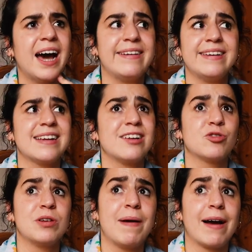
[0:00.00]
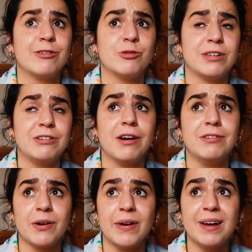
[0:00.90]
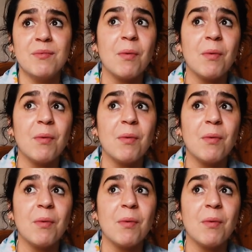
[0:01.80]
And it sounds really backwards when you don't do it,